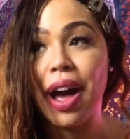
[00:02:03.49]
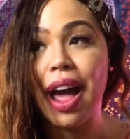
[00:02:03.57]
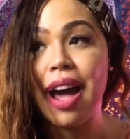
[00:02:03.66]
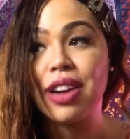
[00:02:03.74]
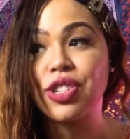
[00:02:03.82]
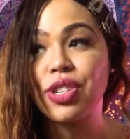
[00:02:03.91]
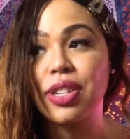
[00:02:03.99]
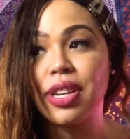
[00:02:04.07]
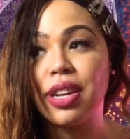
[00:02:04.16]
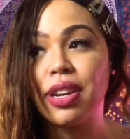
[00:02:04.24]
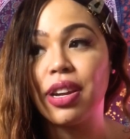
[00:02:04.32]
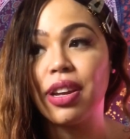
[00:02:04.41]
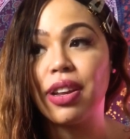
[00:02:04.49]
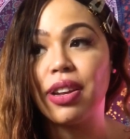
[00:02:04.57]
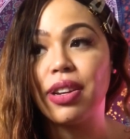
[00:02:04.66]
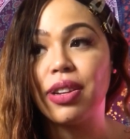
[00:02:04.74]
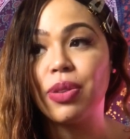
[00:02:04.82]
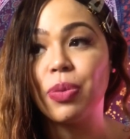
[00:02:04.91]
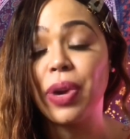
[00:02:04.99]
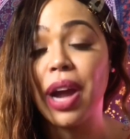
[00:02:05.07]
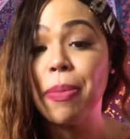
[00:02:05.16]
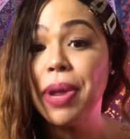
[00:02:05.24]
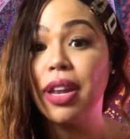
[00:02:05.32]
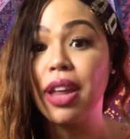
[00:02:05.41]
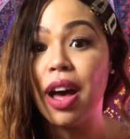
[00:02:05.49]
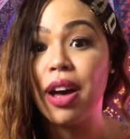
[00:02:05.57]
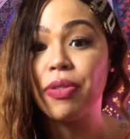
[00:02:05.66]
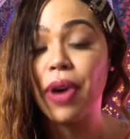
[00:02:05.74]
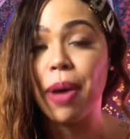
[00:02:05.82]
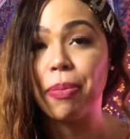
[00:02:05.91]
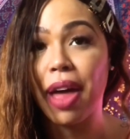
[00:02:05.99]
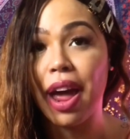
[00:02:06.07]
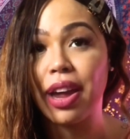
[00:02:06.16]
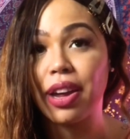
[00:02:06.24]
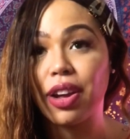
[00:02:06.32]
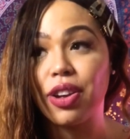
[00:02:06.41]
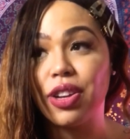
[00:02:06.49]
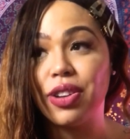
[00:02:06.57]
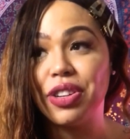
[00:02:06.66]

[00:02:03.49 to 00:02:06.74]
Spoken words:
I actually, when I'm in love, I'm, like,